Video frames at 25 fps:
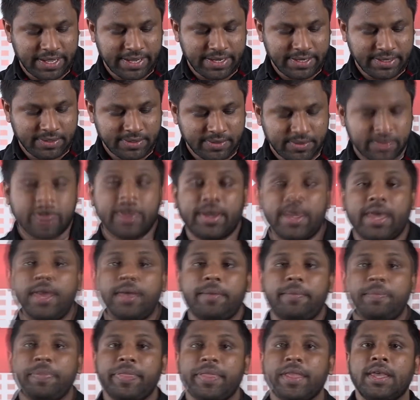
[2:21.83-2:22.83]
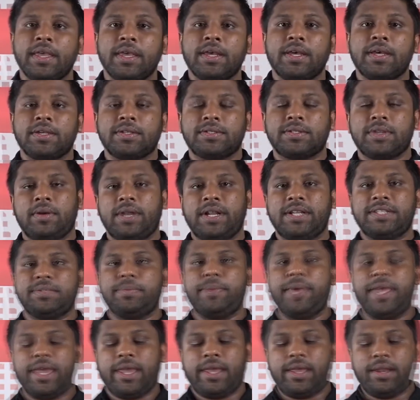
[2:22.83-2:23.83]
Okay, so let's
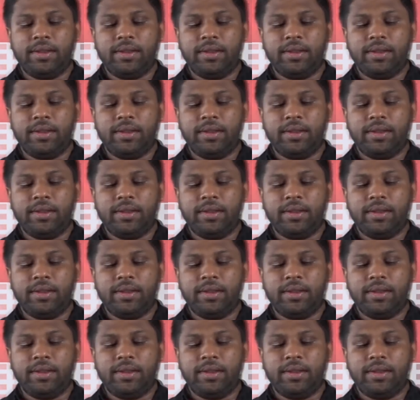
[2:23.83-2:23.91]
begin.